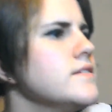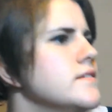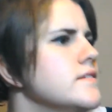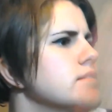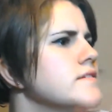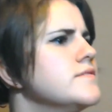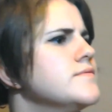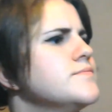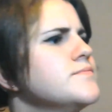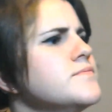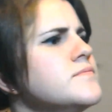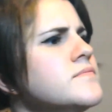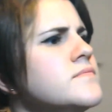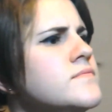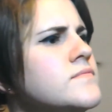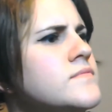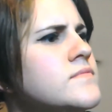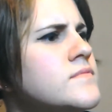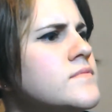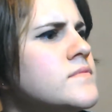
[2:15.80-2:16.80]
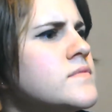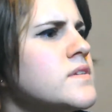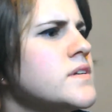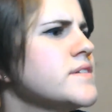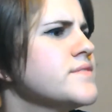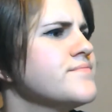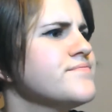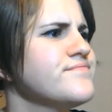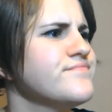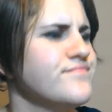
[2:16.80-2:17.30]

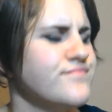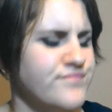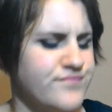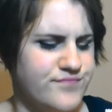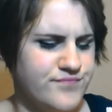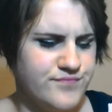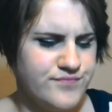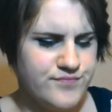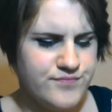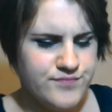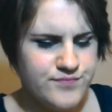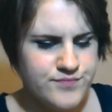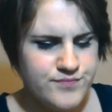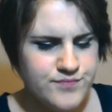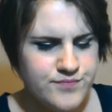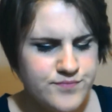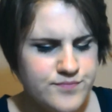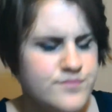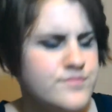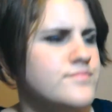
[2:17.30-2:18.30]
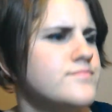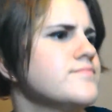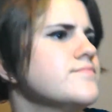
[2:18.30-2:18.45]
No one is speaking in this clip.